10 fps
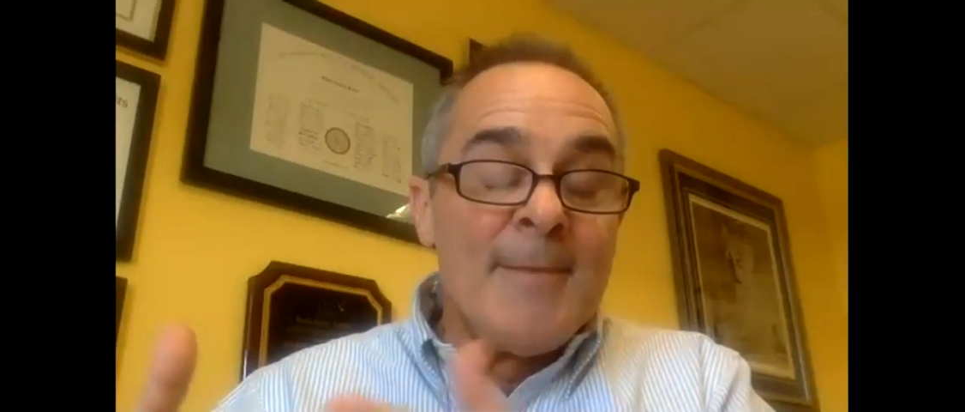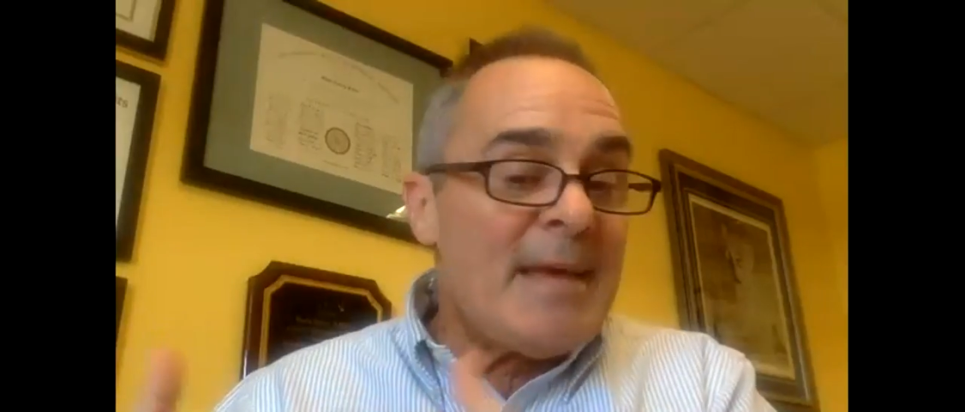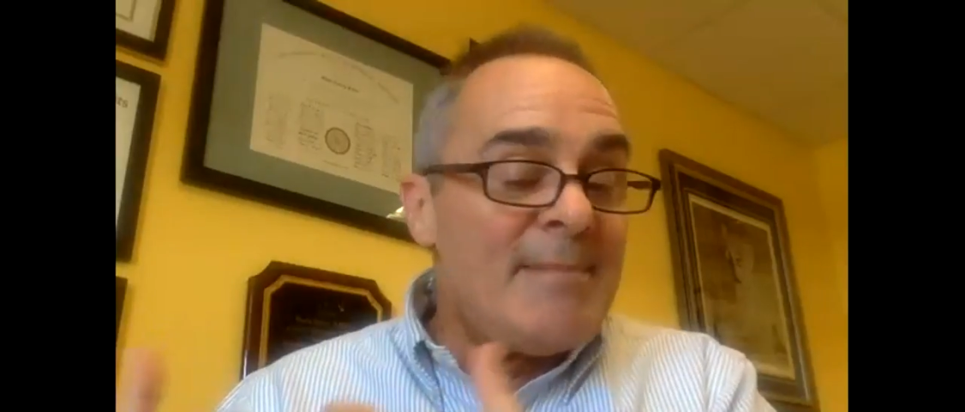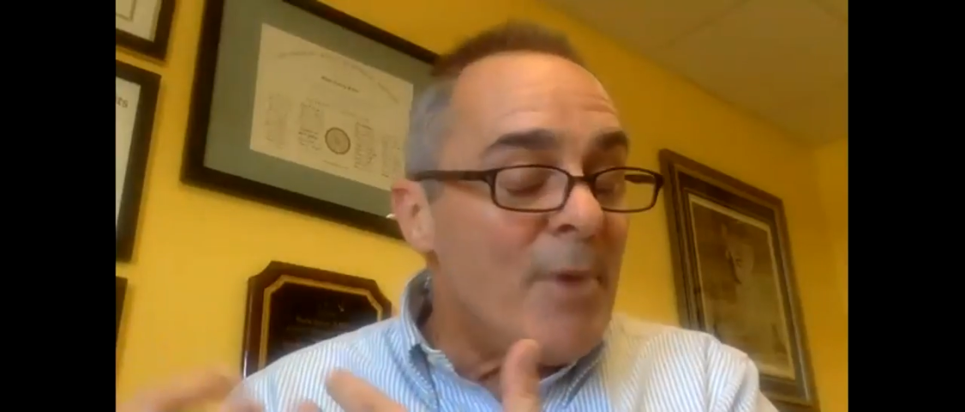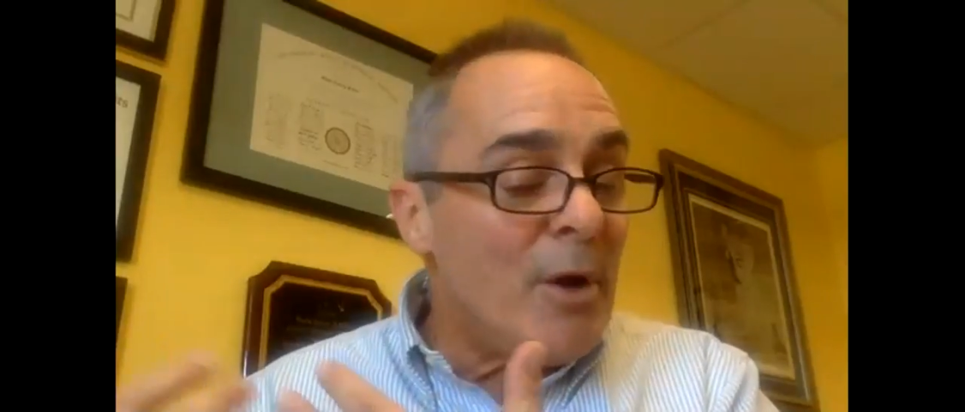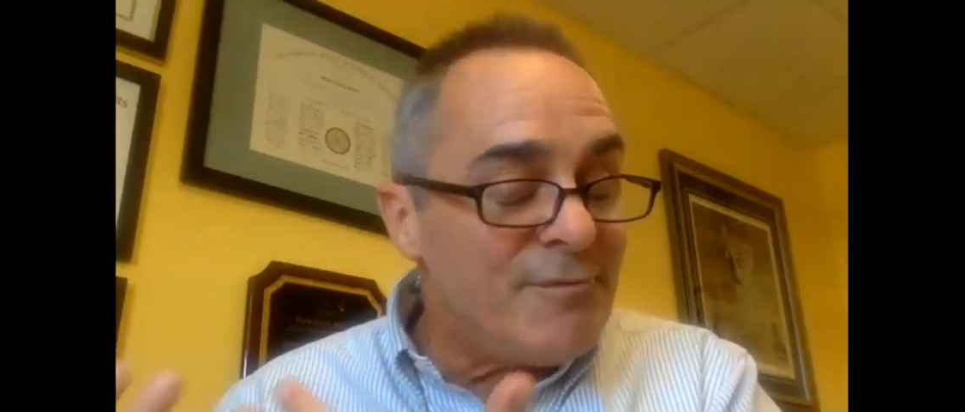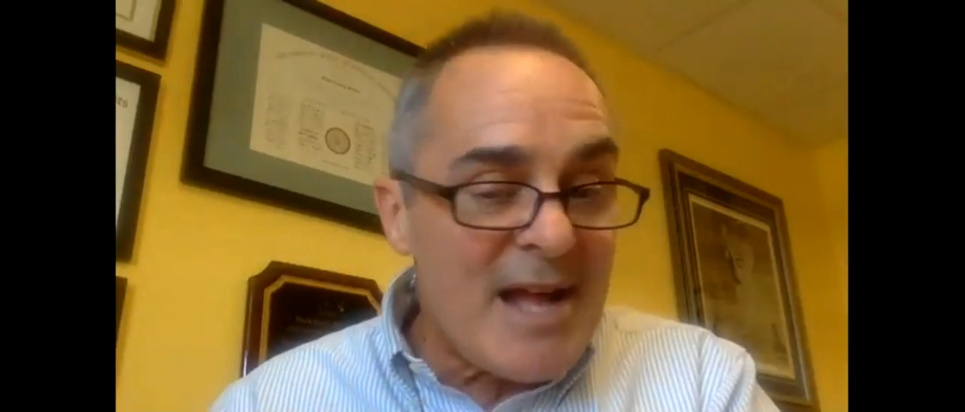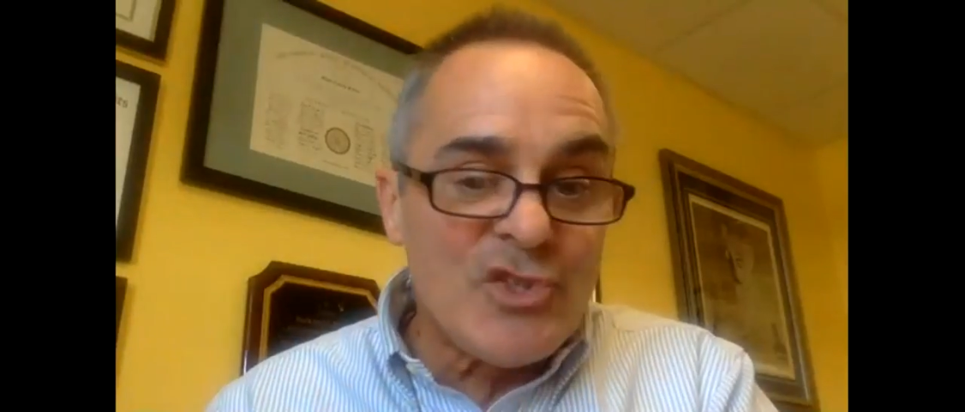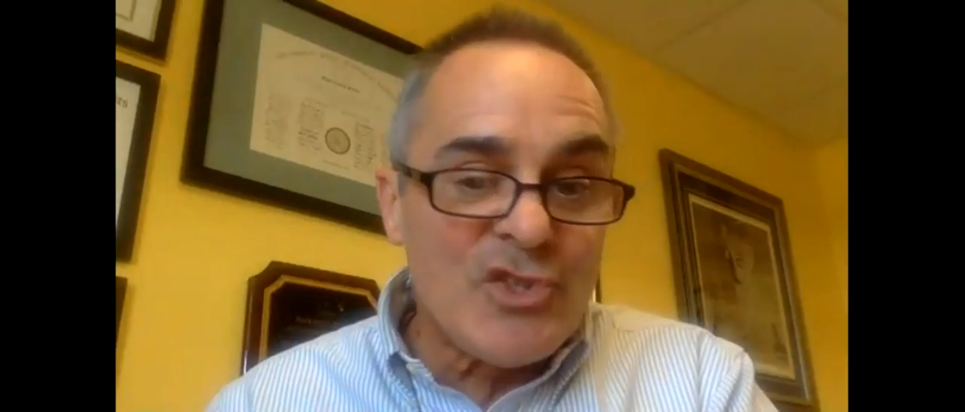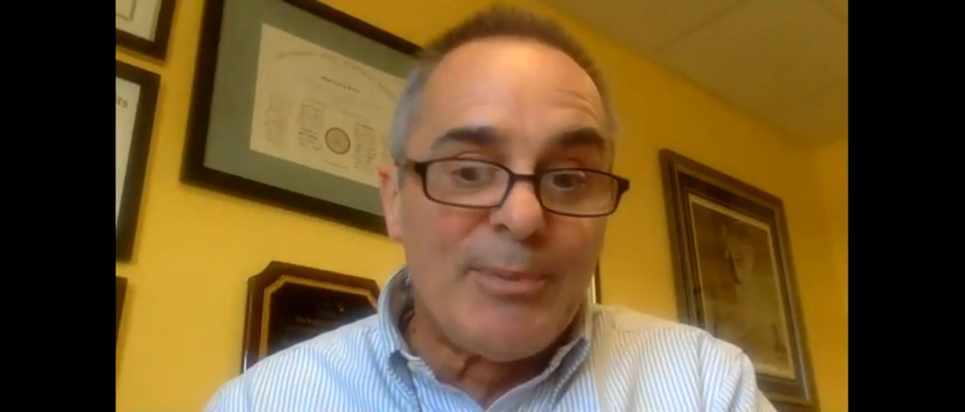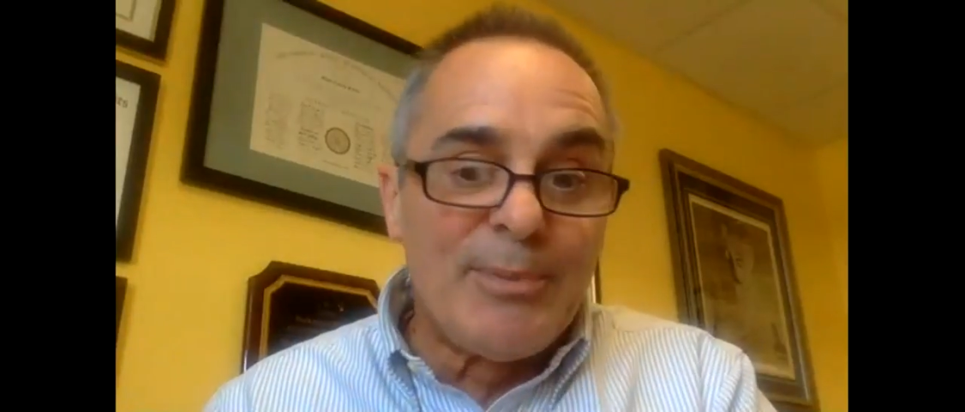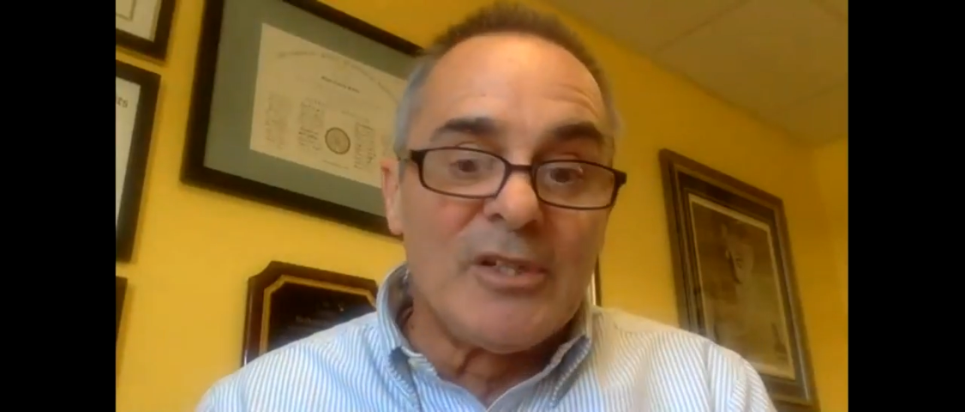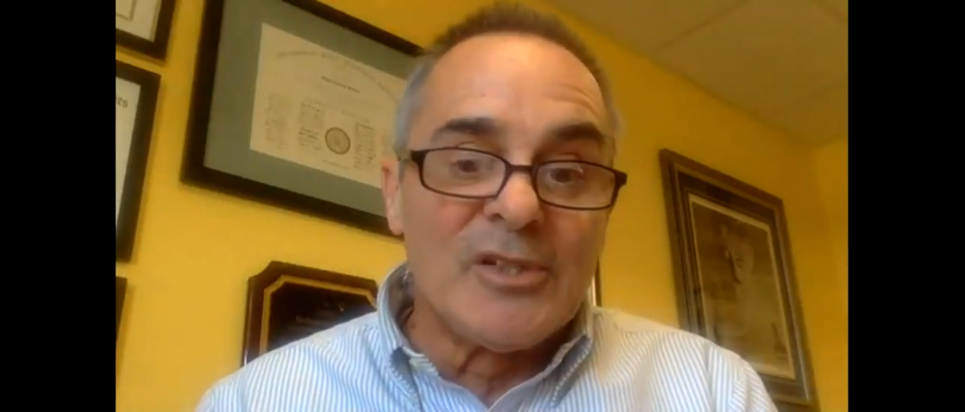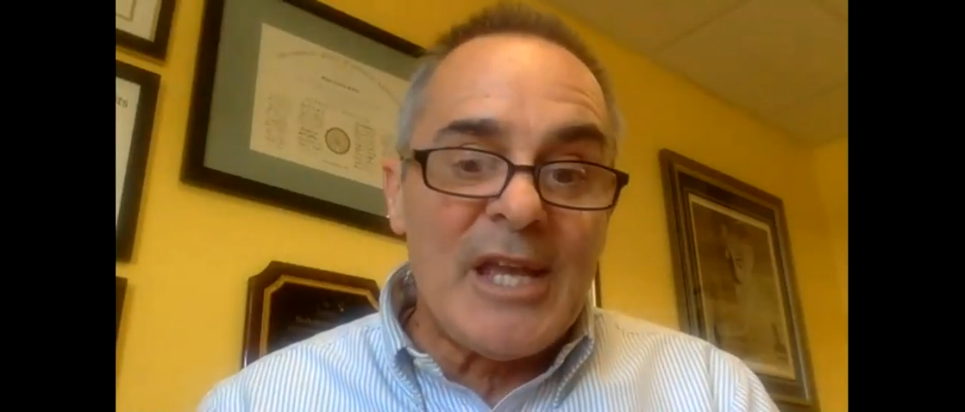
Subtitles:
in most vegetables,